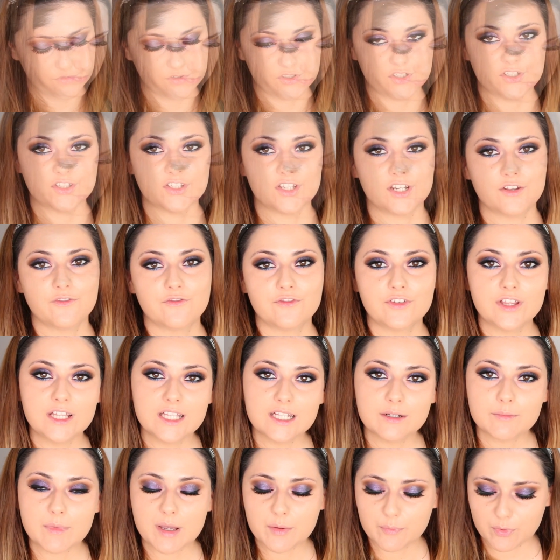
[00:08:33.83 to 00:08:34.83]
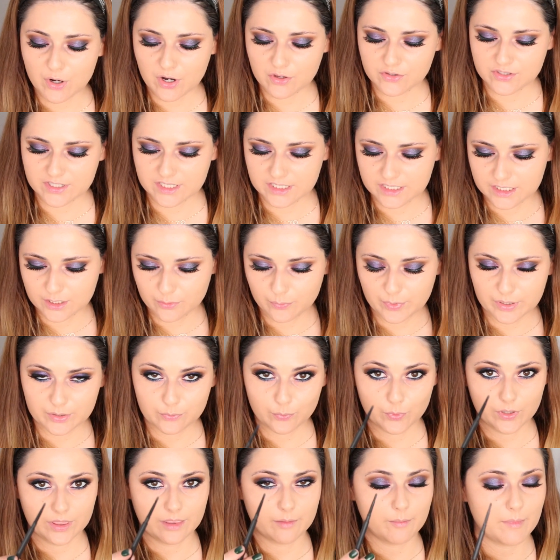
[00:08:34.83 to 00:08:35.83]
Just gonna fill in my brows a little bit
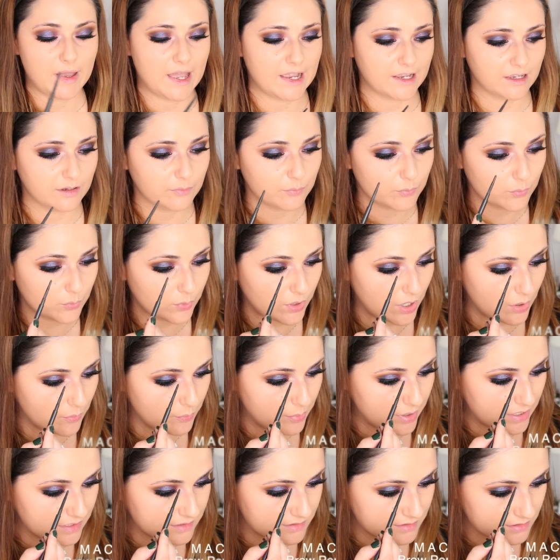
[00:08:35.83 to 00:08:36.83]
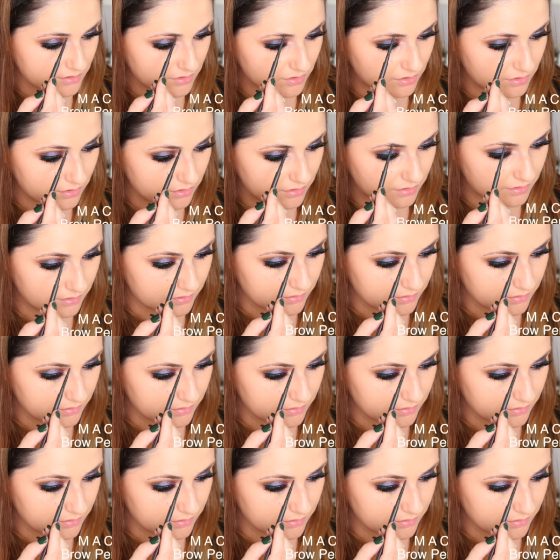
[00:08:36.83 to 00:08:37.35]
with the MAC brow pencil.